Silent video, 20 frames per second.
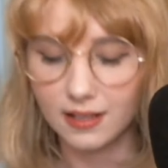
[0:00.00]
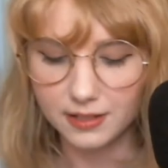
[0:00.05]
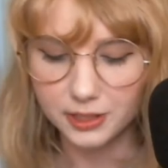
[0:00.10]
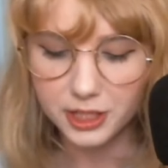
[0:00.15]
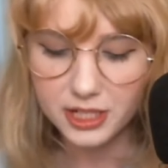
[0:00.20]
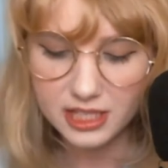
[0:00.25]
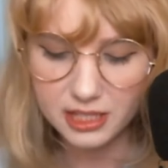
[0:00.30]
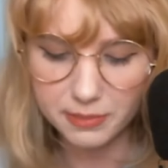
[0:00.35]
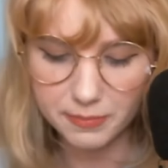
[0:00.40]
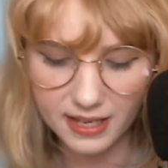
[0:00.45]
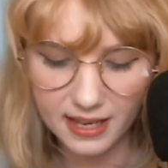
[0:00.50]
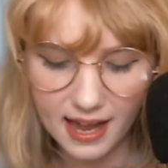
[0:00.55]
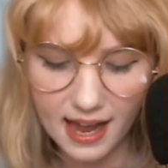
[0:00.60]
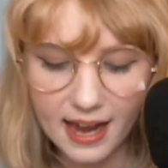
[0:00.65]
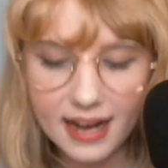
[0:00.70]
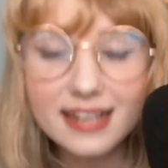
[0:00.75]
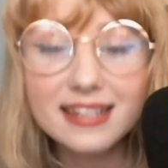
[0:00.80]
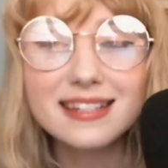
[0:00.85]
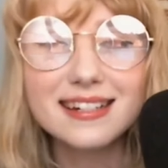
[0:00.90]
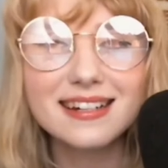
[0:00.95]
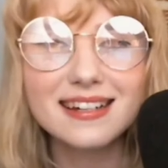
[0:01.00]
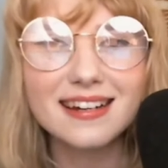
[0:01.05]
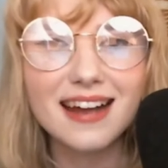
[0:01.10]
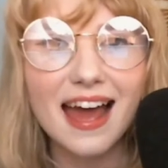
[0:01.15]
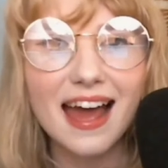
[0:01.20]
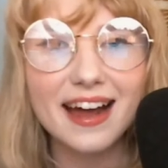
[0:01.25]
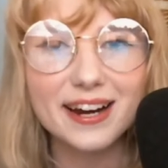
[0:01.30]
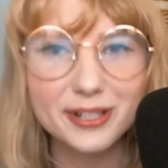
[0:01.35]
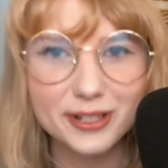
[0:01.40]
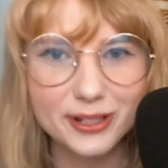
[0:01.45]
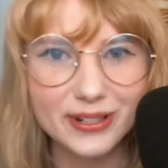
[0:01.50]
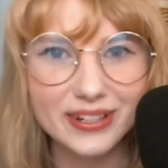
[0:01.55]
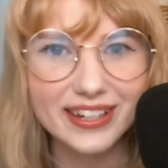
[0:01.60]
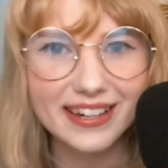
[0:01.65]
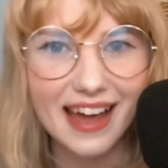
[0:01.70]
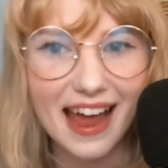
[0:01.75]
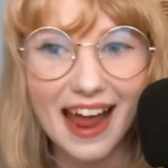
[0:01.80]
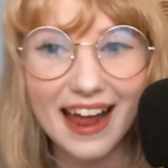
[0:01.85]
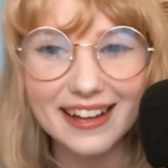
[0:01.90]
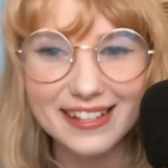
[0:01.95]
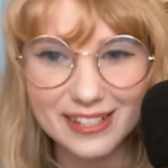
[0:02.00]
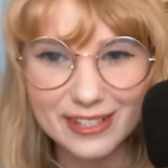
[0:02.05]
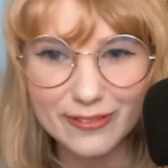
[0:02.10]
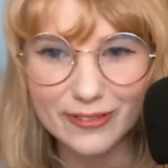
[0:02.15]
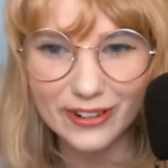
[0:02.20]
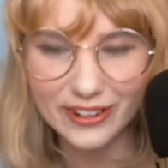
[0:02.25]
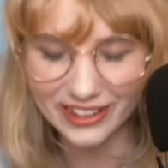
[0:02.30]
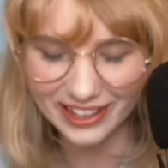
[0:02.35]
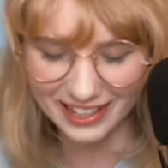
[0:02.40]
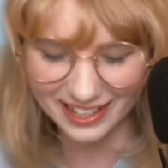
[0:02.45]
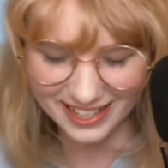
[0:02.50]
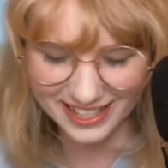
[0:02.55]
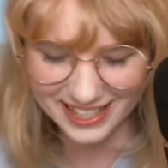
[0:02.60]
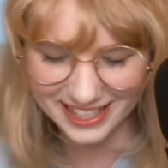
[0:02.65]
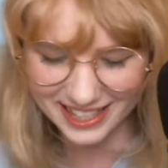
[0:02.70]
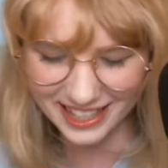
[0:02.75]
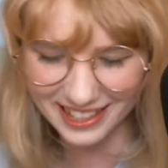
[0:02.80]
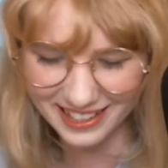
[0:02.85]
Trust me, I didn't actually ask for this.